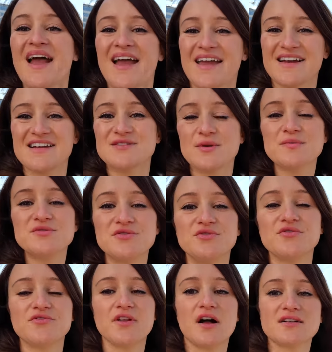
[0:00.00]
Hey guys, welcome to a
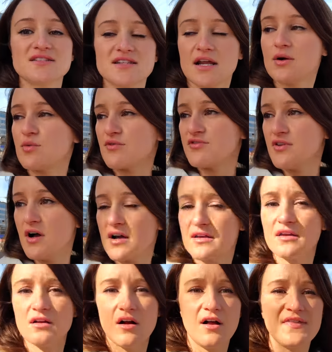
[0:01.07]
new vlog. Today we're
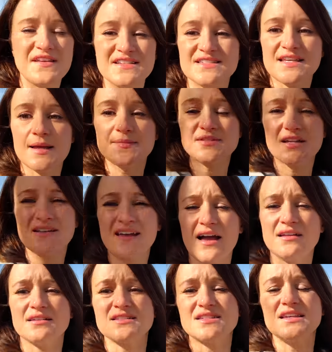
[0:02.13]
vlogging on the Samsung
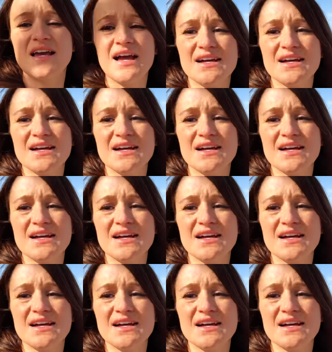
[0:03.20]
Galaxy